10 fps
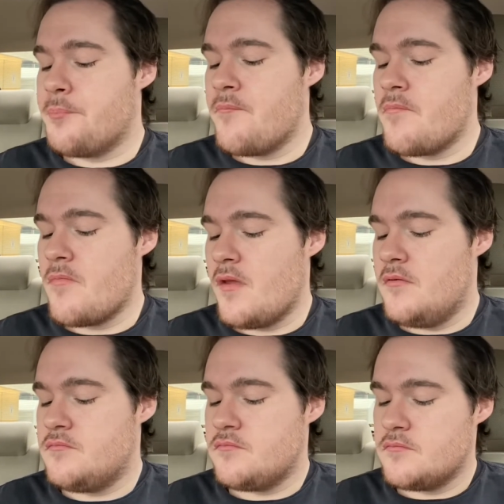
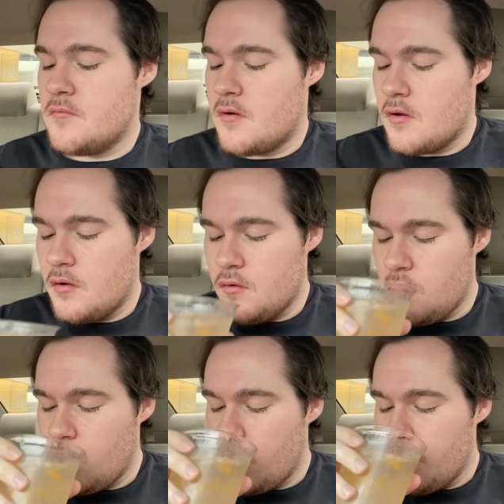
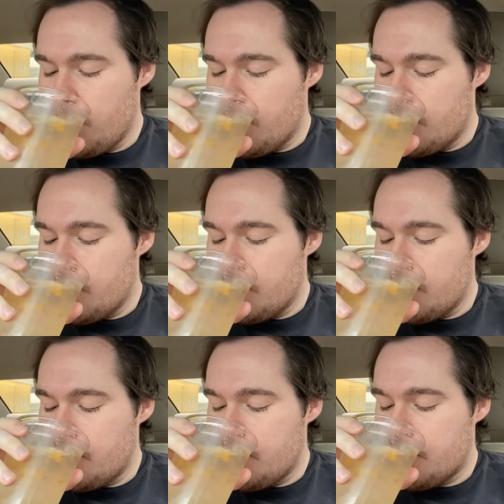
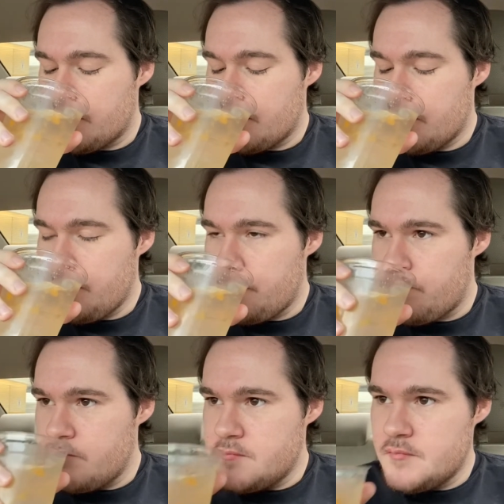
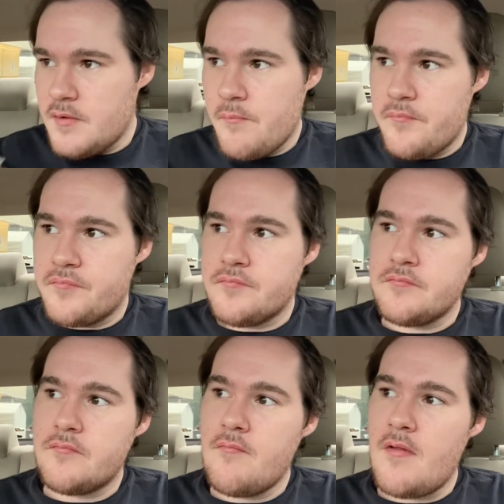
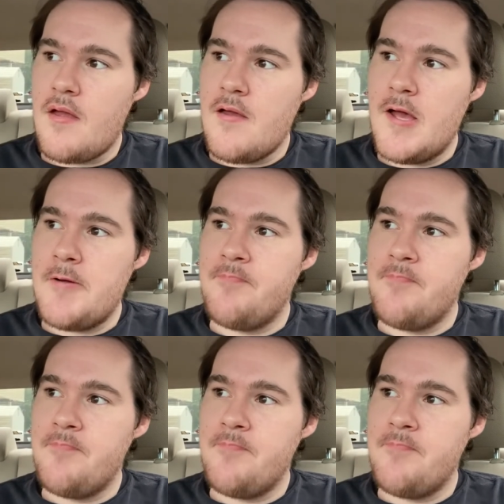[no speech]